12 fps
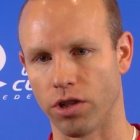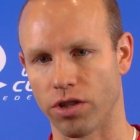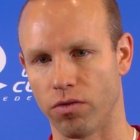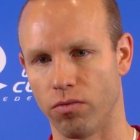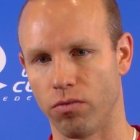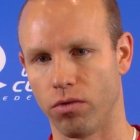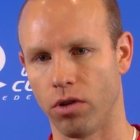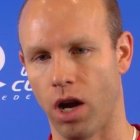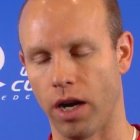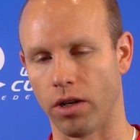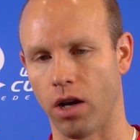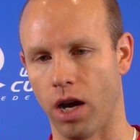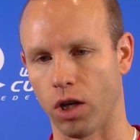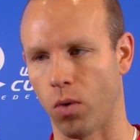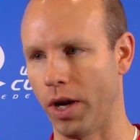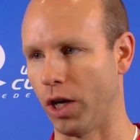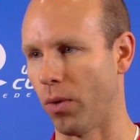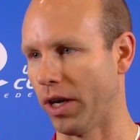just not
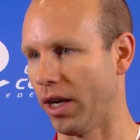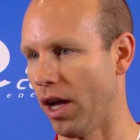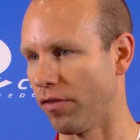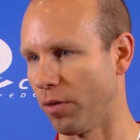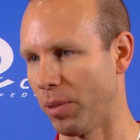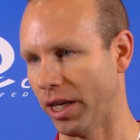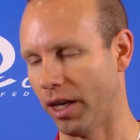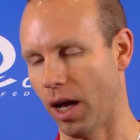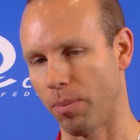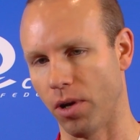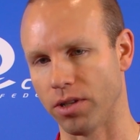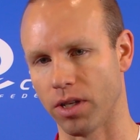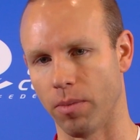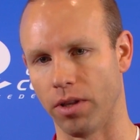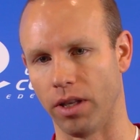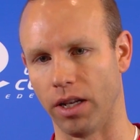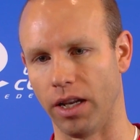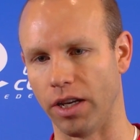quite quick enough and picking up on some
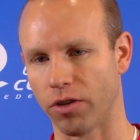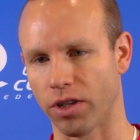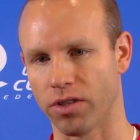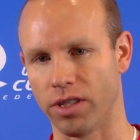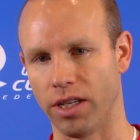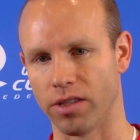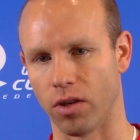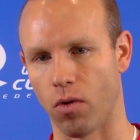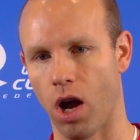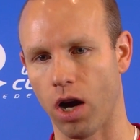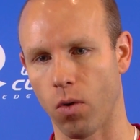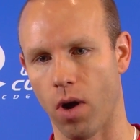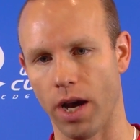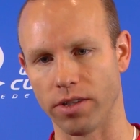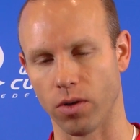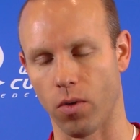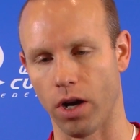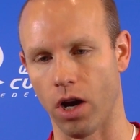of the little intricacies and rock
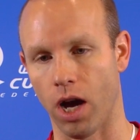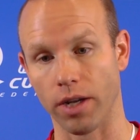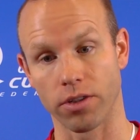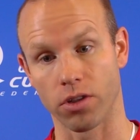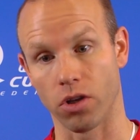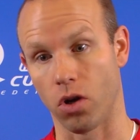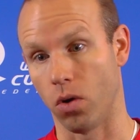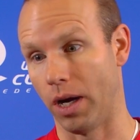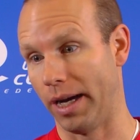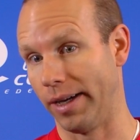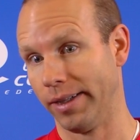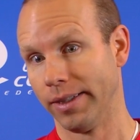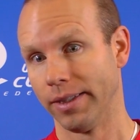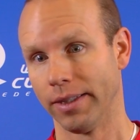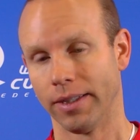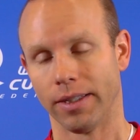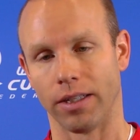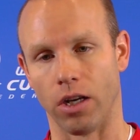wise and whatnot. So,
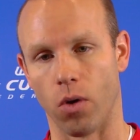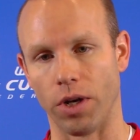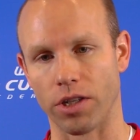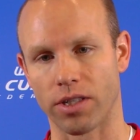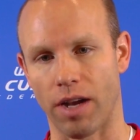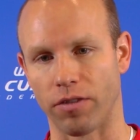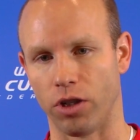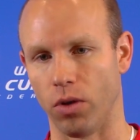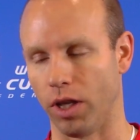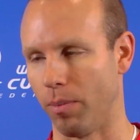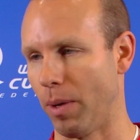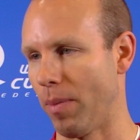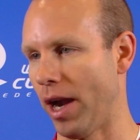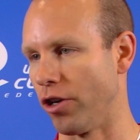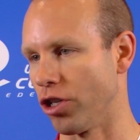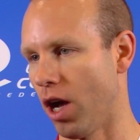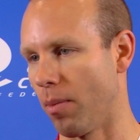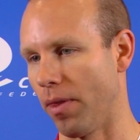we just have to do a little bit better
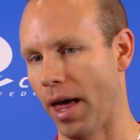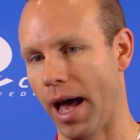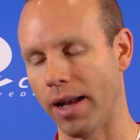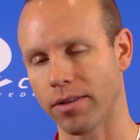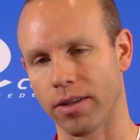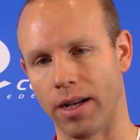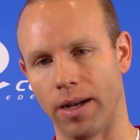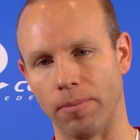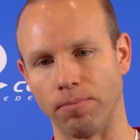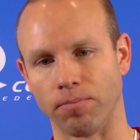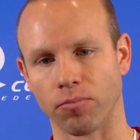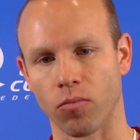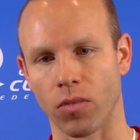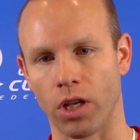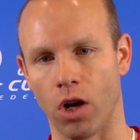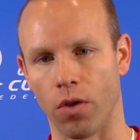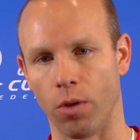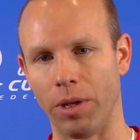job of that.
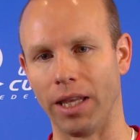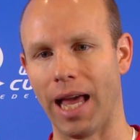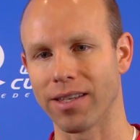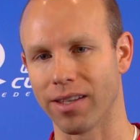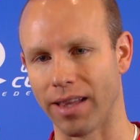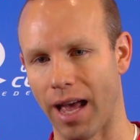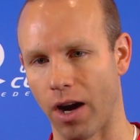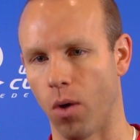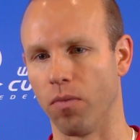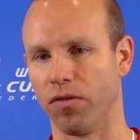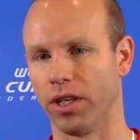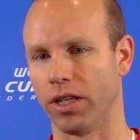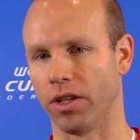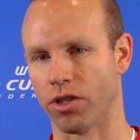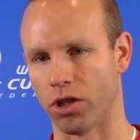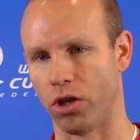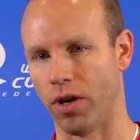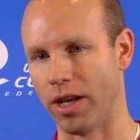There'll be less of that, hopefully,
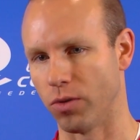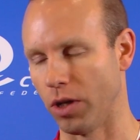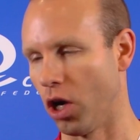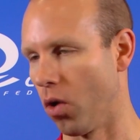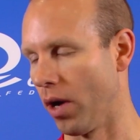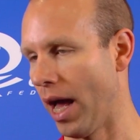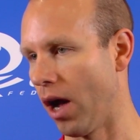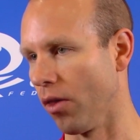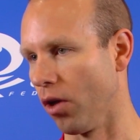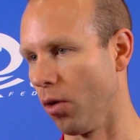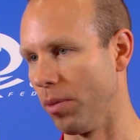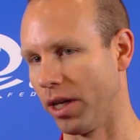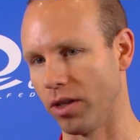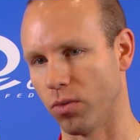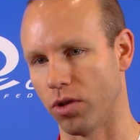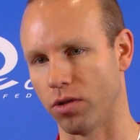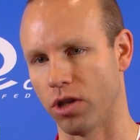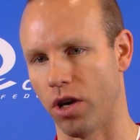concern as we go now, though, because
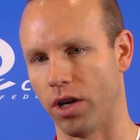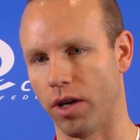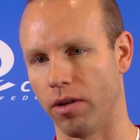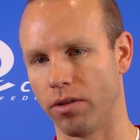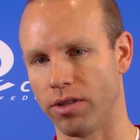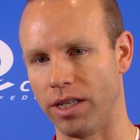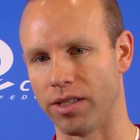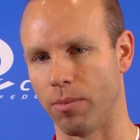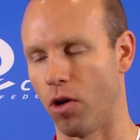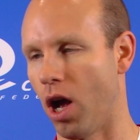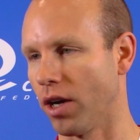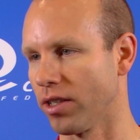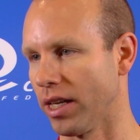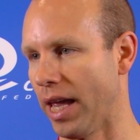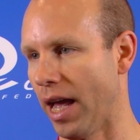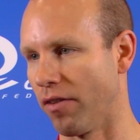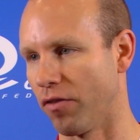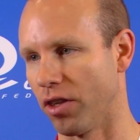we're starting to see some rocks
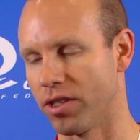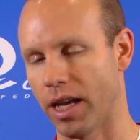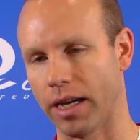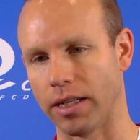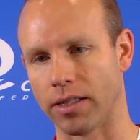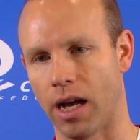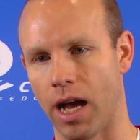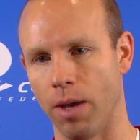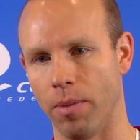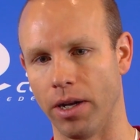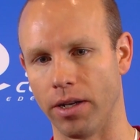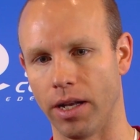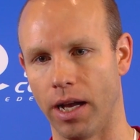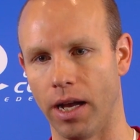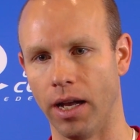again for the second time. And